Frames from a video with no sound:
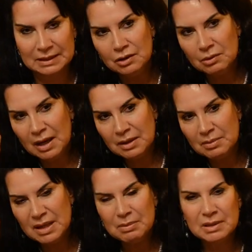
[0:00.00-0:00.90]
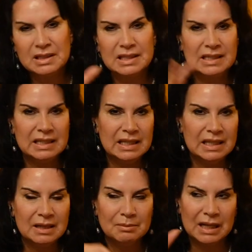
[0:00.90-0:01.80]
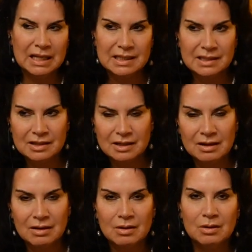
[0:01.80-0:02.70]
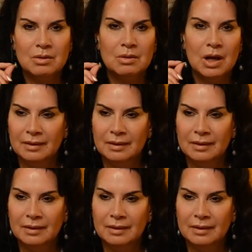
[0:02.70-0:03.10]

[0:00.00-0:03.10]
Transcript: You had people to see and places to go.